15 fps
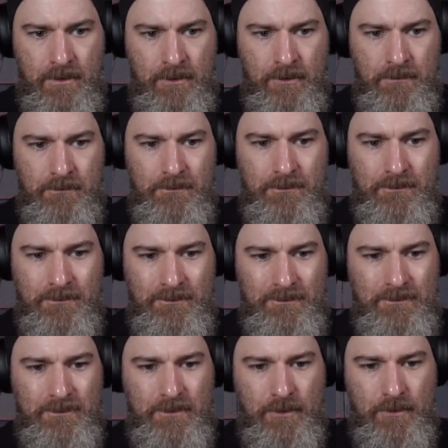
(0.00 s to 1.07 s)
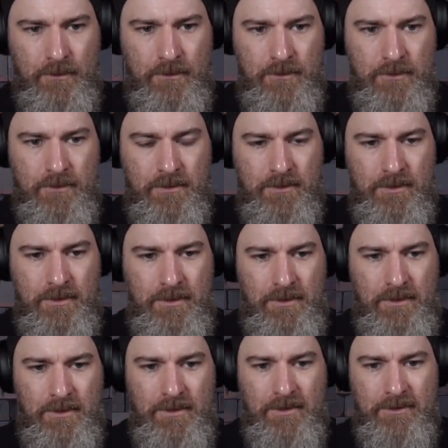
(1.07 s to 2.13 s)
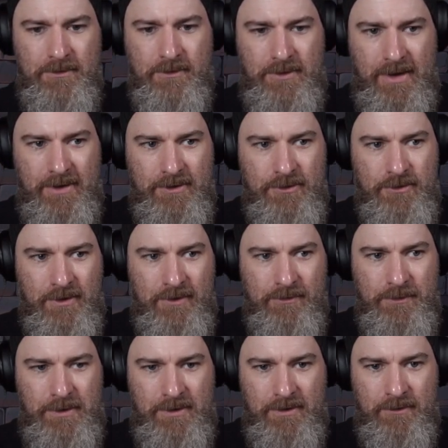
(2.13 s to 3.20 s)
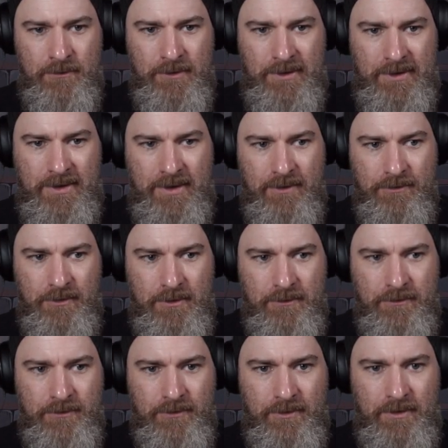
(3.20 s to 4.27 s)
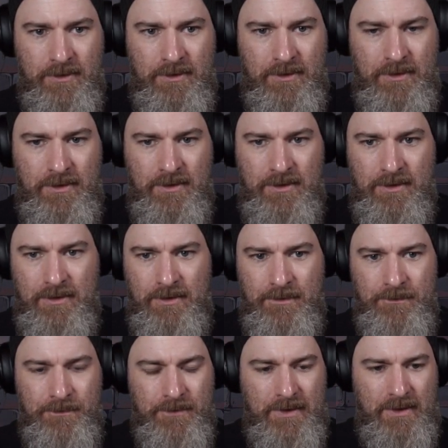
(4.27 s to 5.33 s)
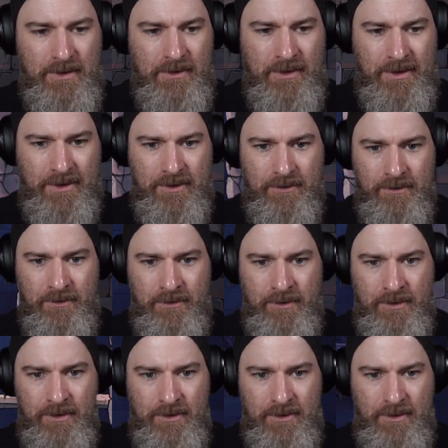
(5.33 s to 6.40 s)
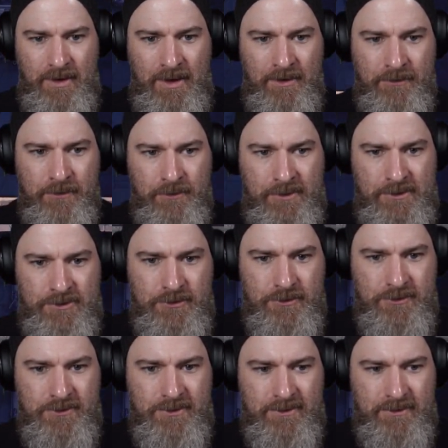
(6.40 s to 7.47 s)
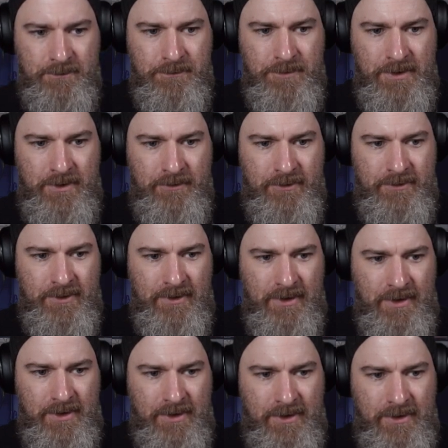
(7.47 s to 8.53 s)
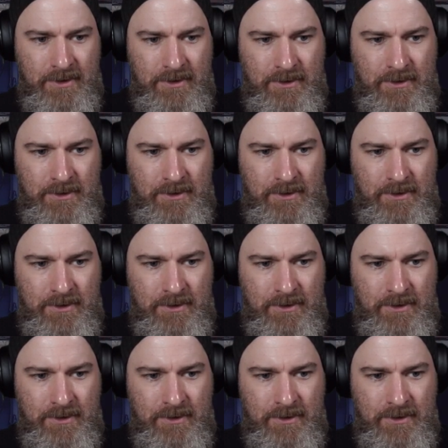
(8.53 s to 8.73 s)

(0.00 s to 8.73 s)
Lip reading: Oh. Oh. So yeah, you do have to be really careful of, like, after he shoots, there's a bit of a delay